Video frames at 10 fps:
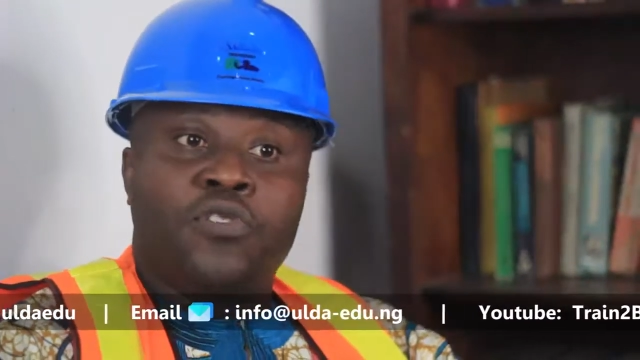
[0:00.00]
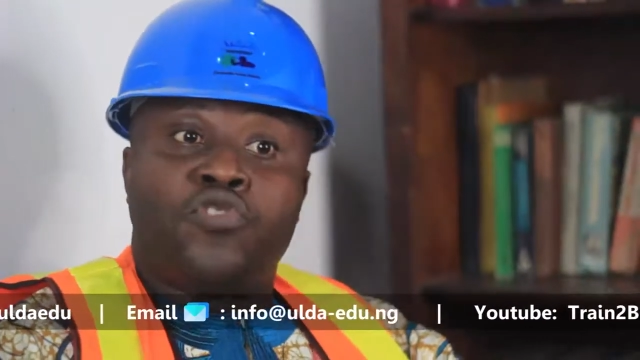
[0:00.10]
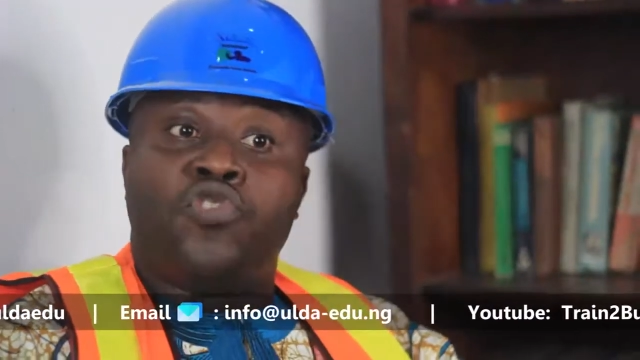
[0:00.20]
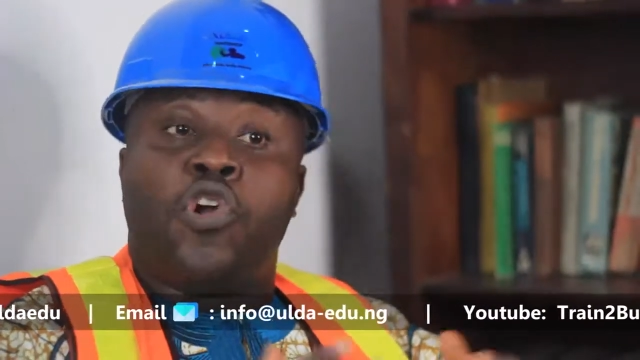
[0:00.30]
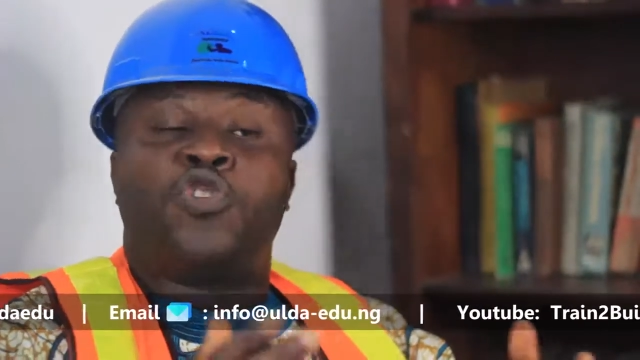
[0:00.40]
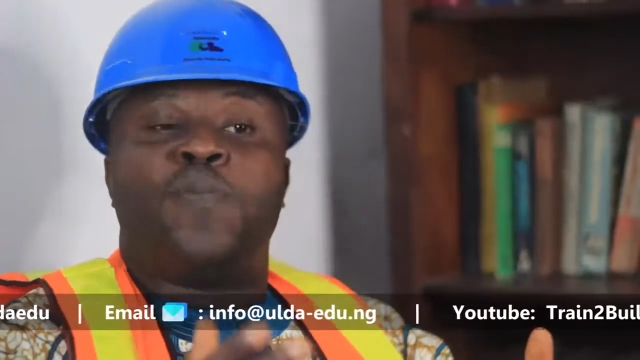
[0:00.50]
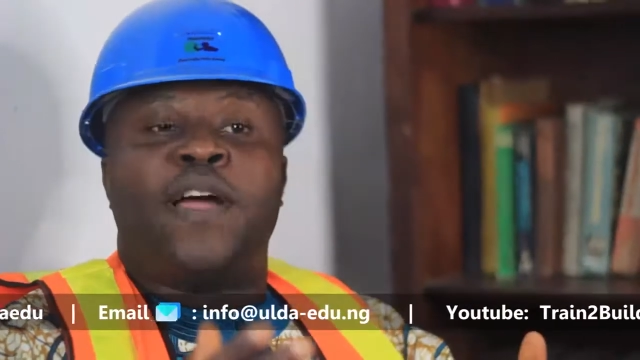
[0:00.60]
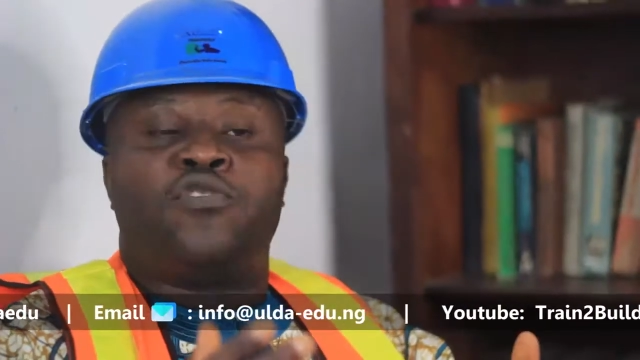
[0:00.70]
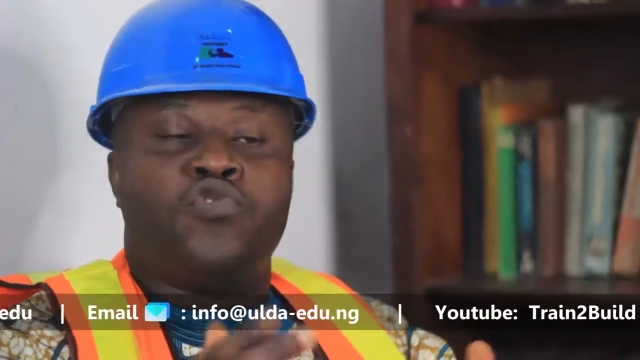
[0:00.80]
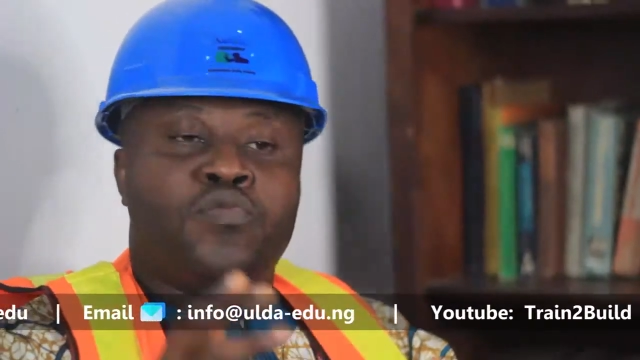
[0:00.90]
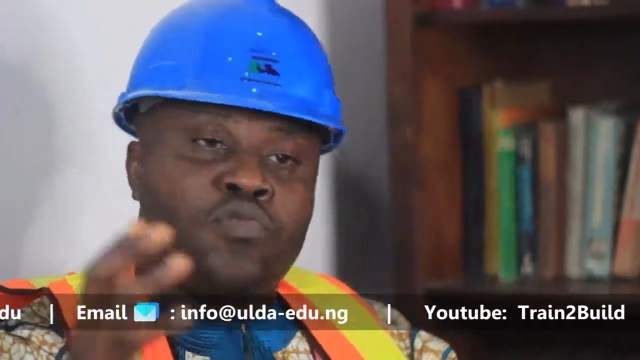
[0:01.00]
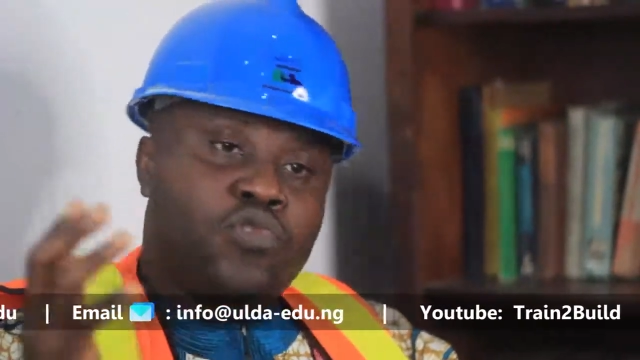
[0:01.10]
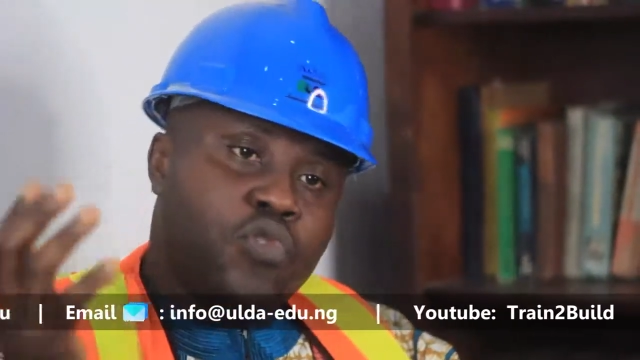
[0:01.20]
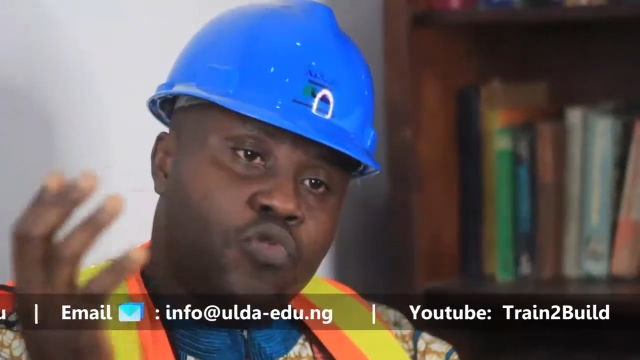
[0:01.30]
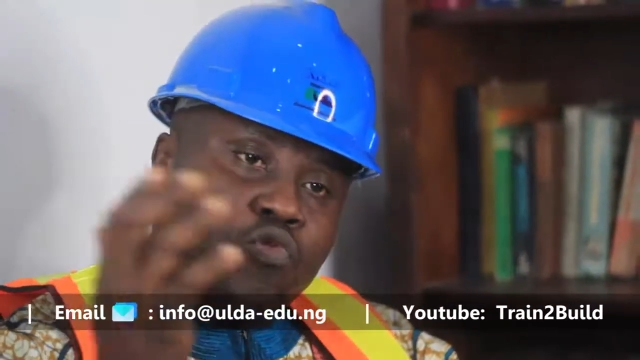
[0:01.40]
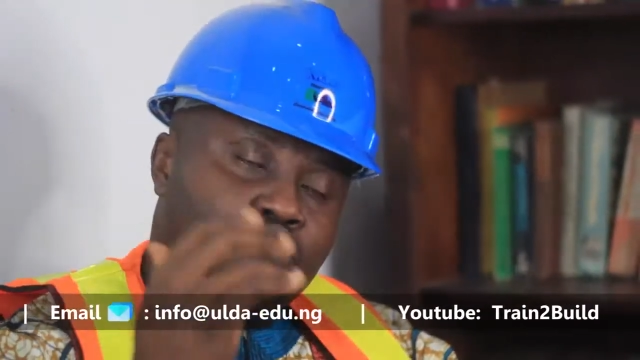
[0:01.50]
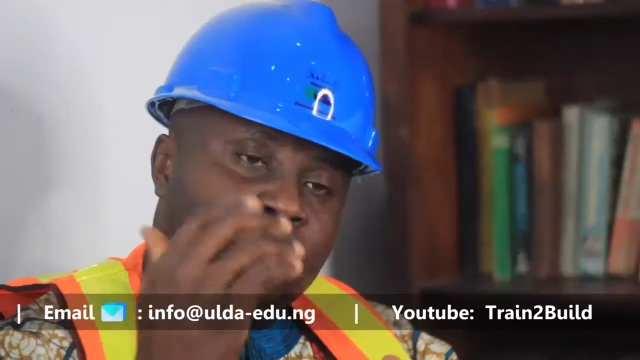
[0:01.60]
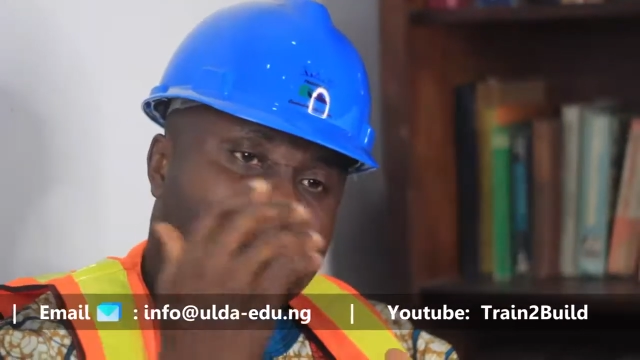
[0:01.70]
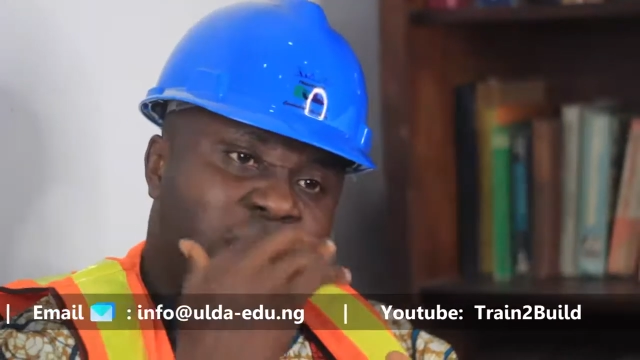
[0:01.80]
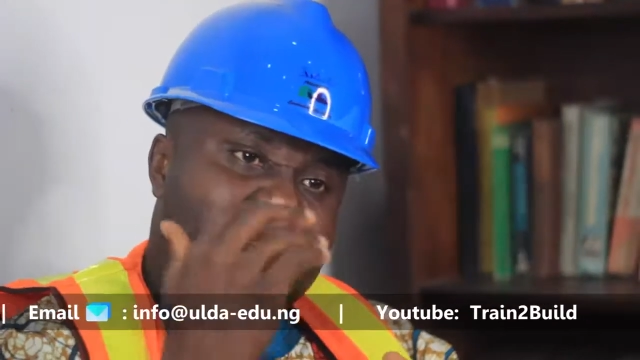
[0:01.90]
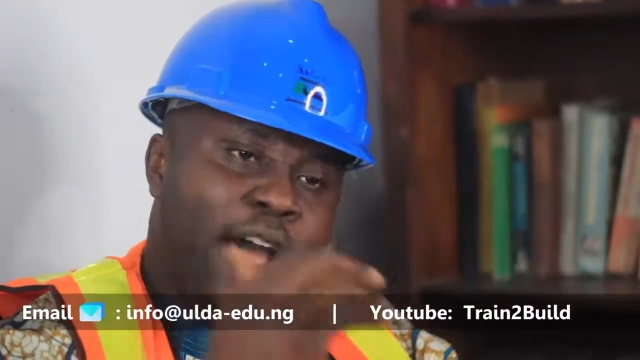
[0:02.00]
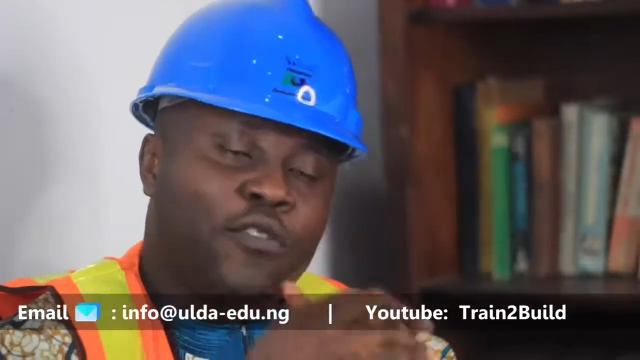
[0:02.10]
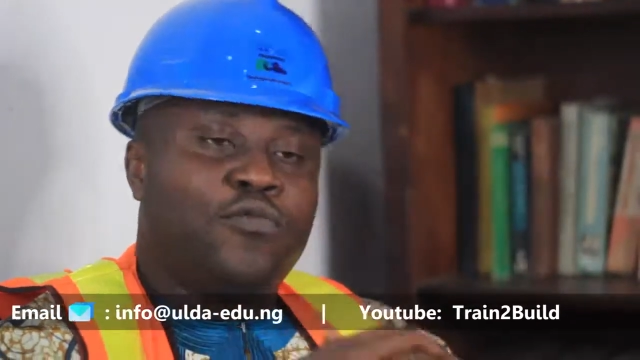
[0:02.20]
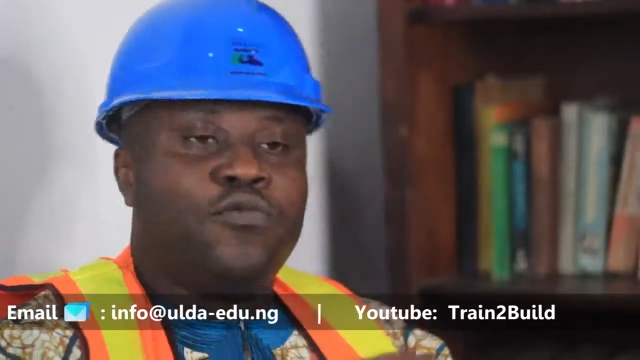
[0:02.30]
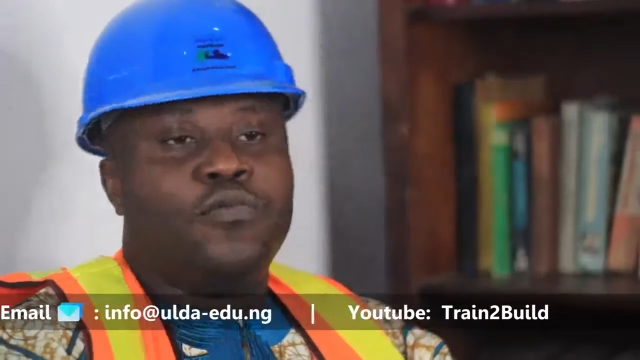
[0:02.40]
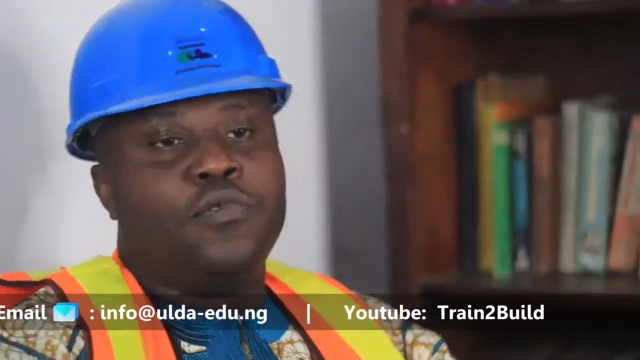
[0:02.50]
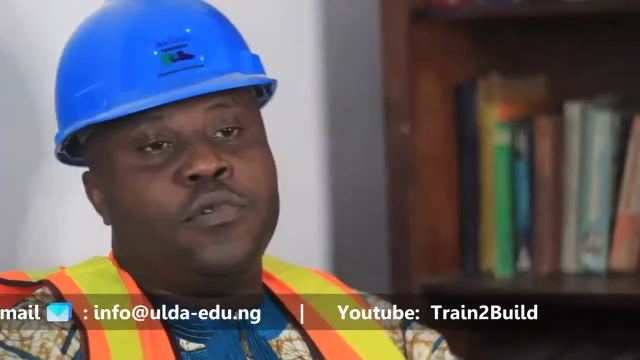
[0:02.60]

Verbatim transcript: Such bathrooms will now